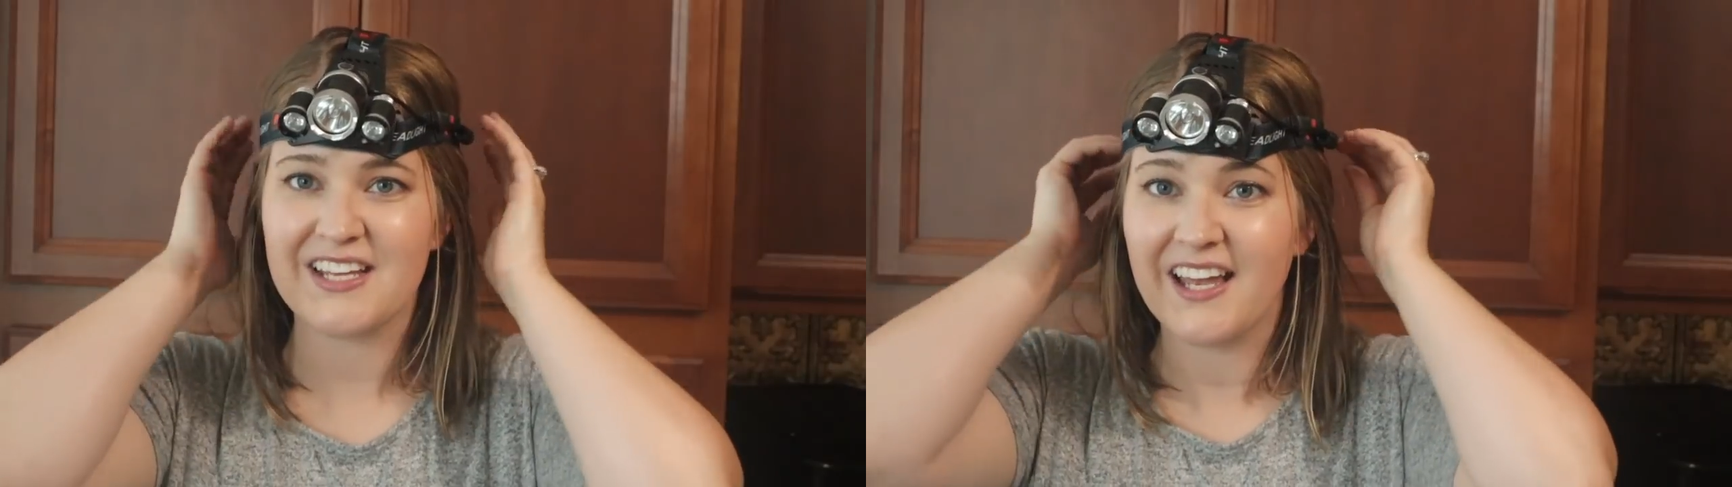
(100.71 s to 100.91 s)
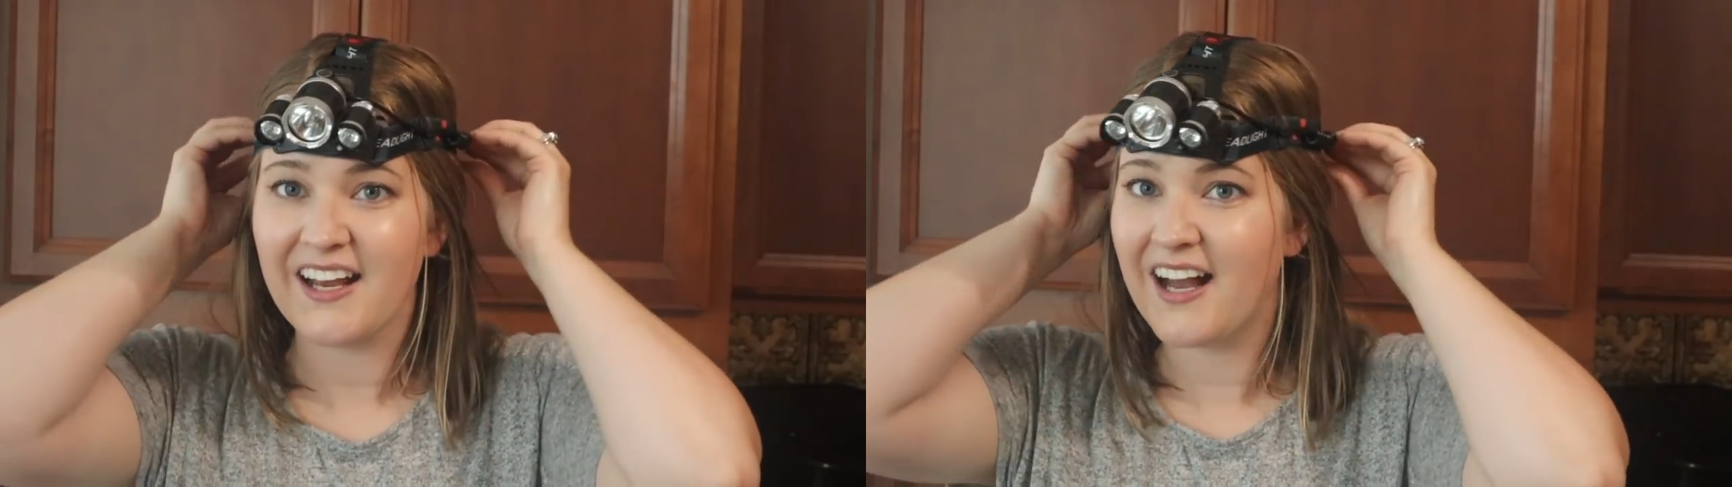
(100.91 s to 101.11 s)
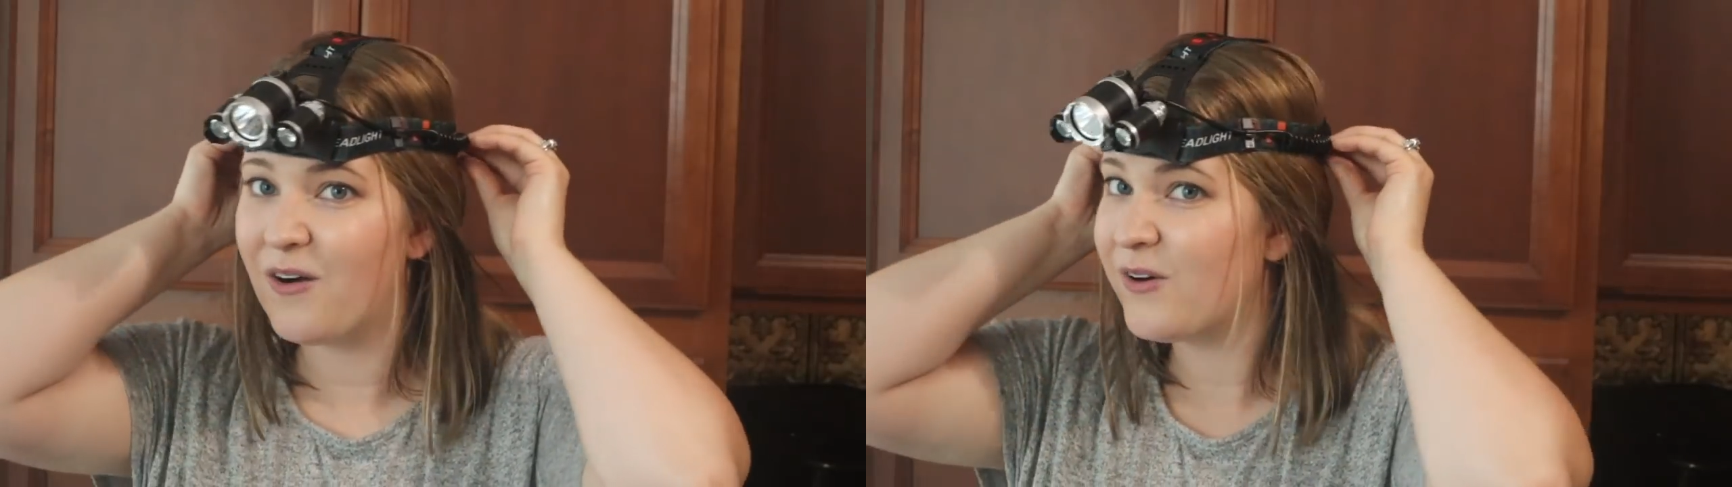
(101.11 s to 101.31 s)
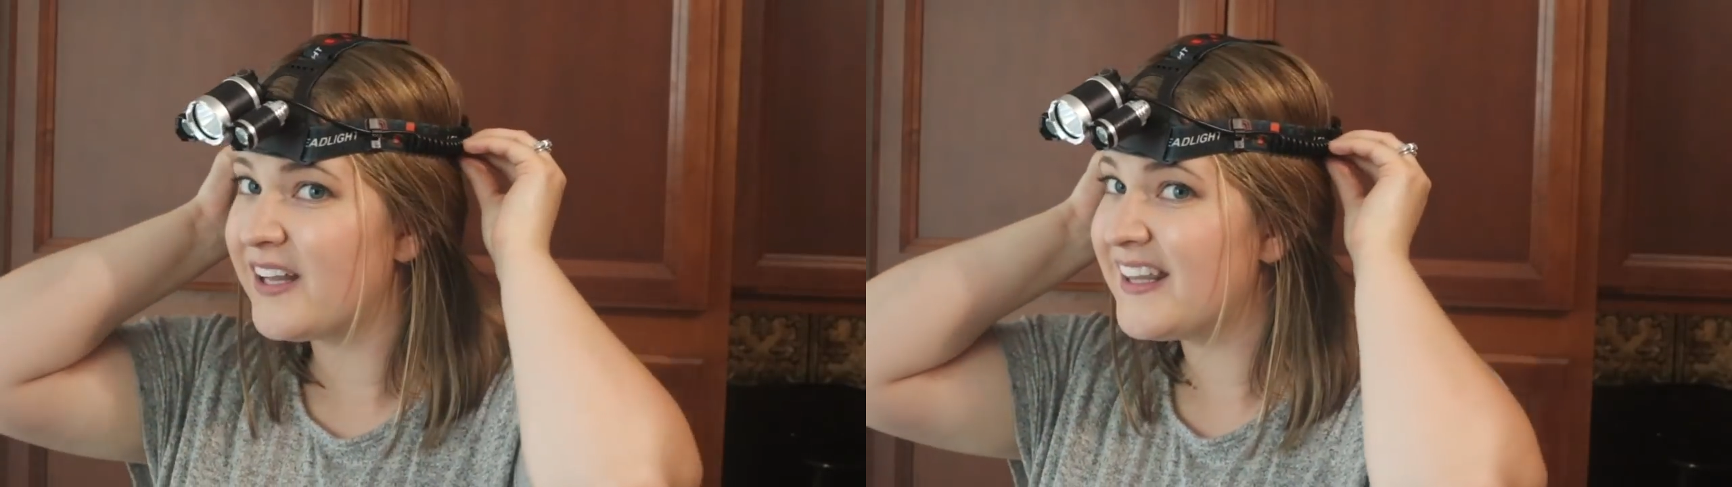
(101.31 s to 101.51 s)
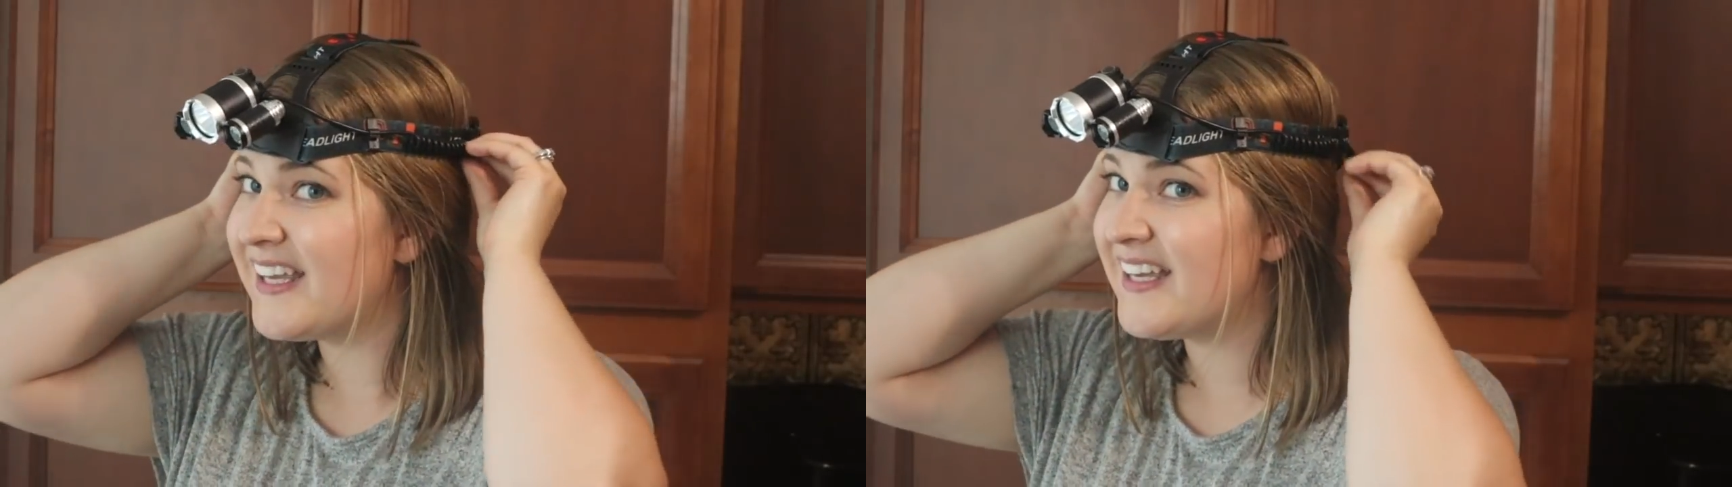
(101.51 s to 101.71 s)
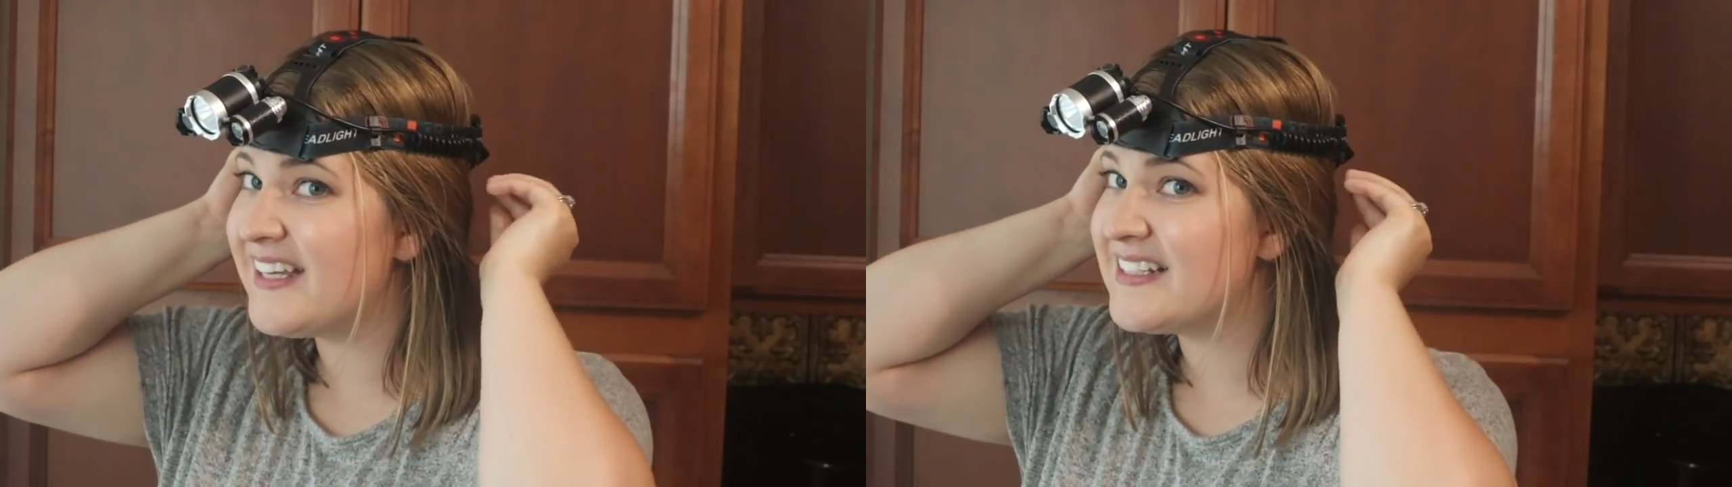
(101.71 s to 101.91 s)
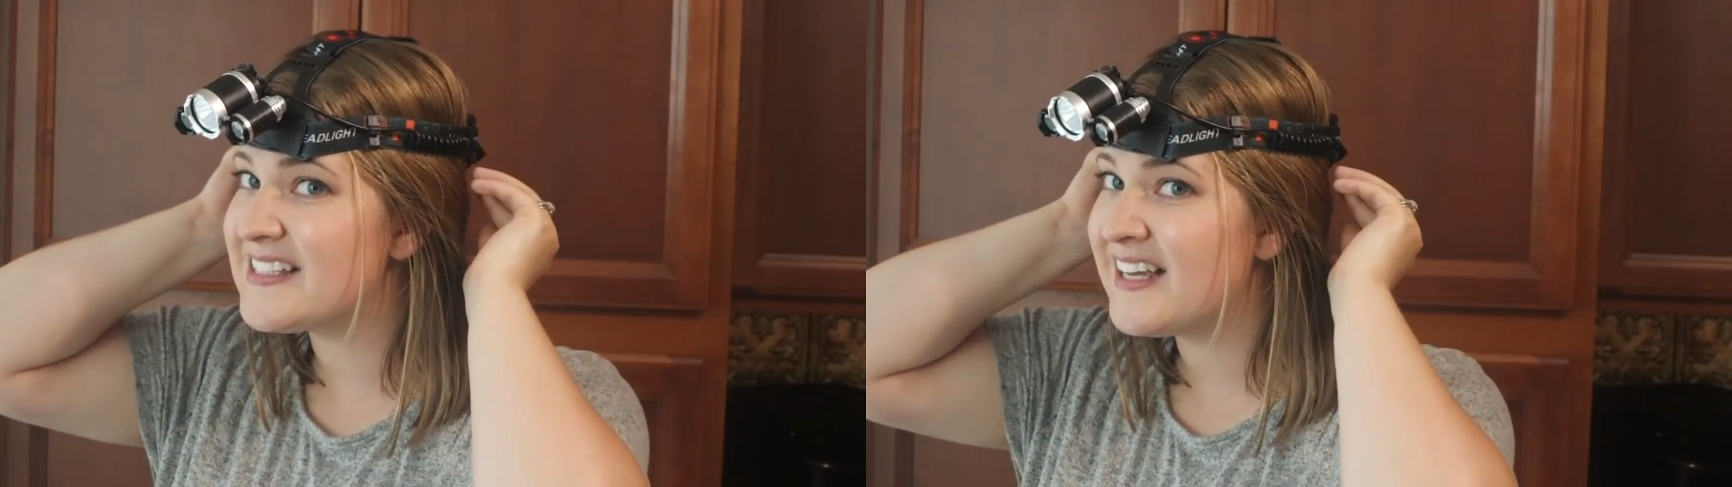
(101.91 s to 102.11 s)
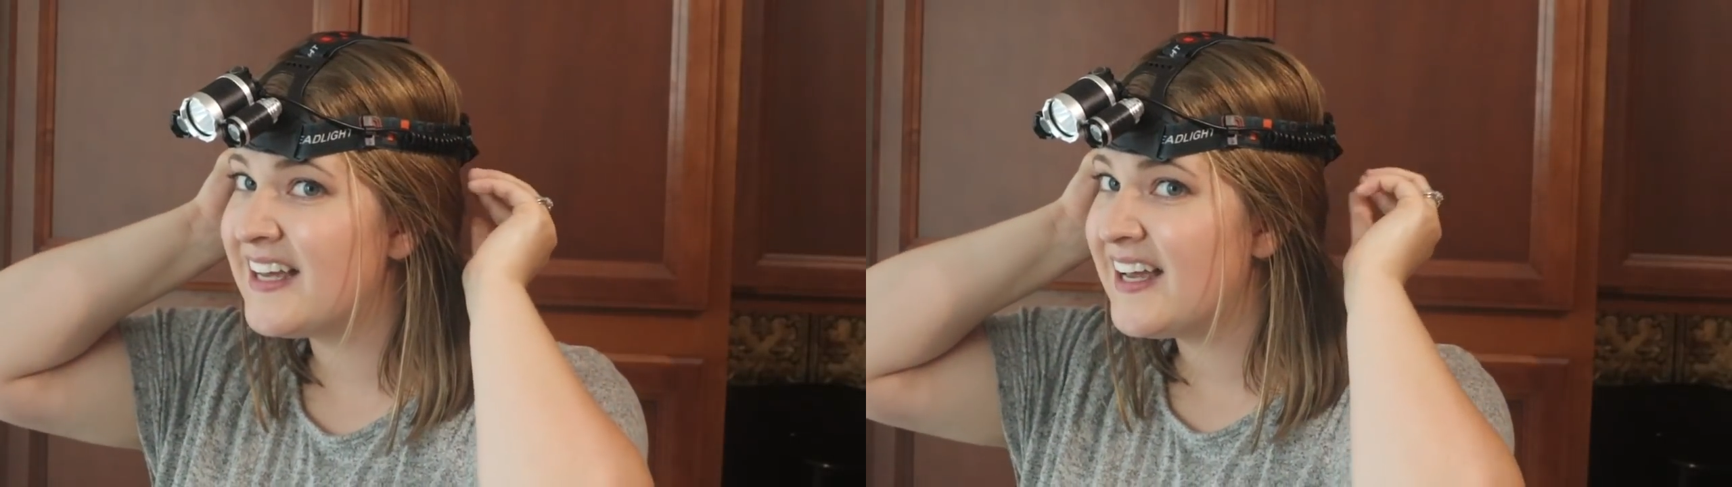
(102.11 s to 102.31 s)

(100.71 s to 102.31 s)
and got one of these,